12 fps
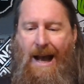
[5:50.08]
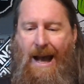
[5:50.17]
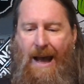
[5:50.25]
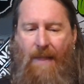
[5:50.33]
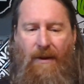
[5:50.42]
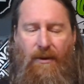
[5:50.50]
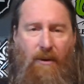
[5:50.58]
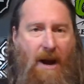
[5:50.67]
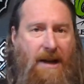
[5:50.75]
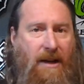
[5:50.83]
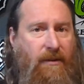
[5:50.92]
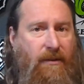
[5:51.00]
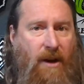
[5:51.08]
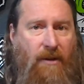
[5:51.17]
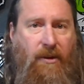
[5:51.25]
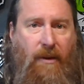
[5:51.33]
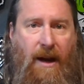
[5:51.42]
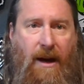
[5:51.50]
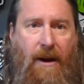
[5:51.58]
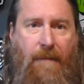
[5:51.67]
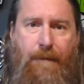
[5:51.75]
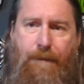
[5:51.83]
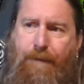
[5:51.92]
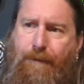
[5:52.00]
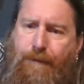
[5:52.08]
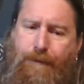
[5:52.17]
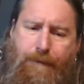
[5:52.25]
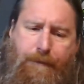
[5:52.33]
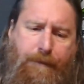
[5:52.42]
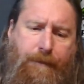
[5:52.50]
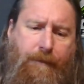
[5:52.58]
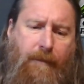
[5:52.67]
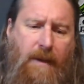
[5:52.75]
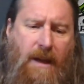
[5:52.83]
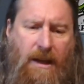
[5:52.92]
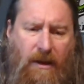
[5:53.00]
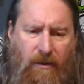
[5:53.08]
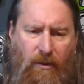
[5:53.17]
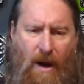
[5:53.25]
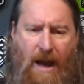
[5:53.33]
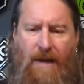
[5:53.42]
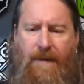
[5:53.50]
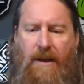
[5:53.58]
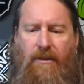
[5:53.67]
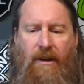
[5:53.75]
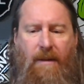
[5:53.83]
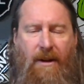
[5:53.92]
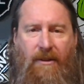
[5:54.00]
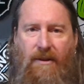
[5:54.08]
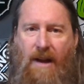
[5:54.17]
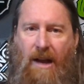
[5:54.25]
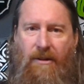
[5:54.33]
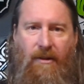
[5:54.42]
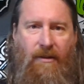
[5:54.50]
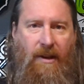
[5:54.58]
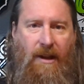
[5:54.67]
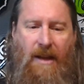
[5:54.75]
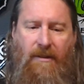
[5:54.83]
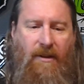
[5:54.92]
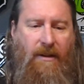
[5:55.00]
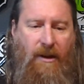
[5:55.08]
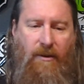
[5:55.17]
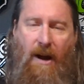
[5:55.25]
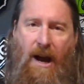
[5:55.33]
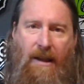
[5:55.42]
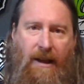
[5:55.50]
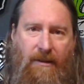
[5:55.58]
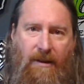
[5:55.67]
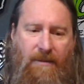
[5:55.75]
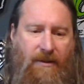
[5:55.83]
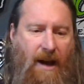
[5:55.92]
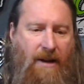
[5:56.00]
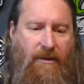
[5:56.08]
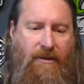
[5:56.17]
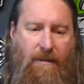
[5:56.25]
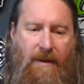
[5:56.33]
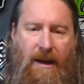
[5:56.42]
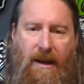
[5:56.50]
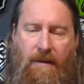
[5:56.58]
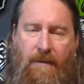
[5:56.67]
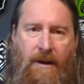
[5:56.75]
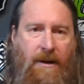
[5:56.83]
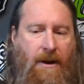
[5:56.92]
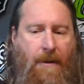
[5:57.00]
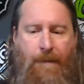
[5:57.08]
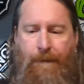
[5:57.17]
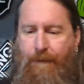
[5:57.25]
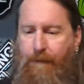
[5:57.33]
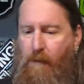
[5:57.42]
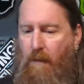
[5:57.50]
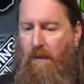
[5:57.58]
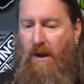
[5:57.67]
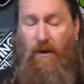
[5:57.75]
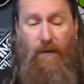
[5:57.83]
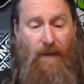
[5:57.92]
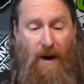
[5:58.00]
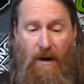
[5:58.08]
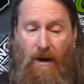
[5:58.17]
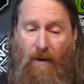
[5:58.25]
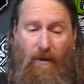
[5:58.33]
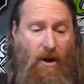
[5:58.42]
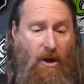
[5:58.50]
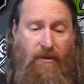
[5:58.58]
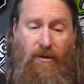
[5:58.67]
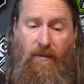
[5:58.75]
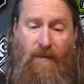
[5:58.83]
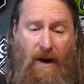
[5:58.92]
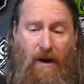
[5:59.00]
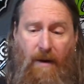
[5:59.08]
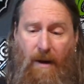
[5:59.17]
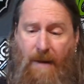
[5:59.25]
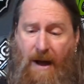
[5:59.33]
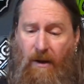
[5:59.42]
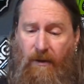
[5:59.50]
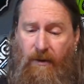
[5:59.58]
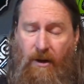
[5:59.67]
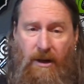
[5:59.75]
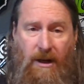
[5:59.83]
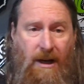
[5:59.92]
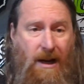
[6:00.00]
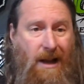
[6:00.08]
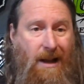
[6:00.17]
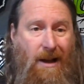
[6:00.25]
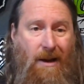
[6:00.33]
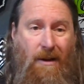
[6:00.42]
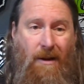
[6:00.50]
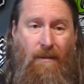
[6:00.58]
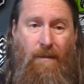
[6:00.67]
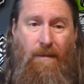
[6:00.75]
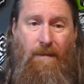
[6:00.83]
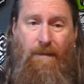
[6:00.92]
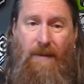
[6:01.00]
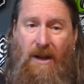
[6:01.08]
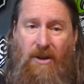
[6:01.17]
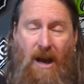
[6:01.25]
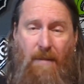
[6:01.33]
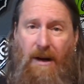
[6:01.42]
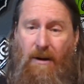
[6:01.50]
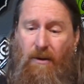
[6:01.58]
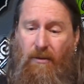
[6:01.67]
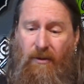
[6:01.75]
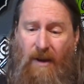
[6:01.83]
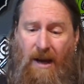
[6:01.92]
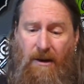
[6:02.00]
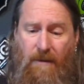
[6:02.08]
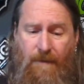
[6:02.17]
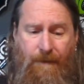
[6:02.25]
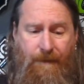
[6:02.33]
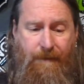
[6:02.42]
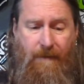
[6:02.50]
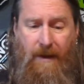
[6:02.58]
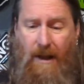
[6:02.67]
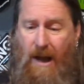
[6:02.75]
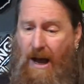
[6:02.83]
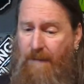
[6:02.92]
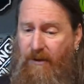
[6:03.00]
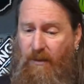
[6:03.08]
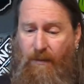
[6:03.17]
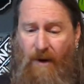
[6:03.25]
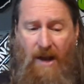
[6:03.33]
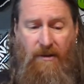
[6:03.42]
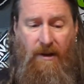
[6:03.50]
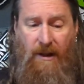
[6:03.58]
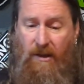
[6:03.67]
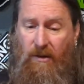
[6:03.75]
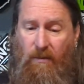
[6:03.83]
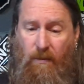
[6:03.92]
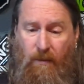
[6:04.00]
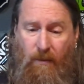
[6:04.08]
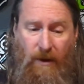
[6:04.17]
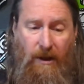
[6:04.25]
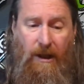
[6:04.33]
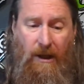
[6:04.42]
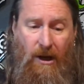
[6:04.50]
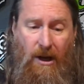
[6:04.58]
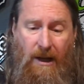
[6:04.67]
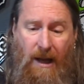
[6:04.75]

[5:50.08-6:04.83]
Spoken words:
And the dryness is also there. It is drying eventually, but it's not just instantly dry like some ciders can be. Overall, it's just very well balanced. Peach Habanero Cider, surprisingly, this is really good.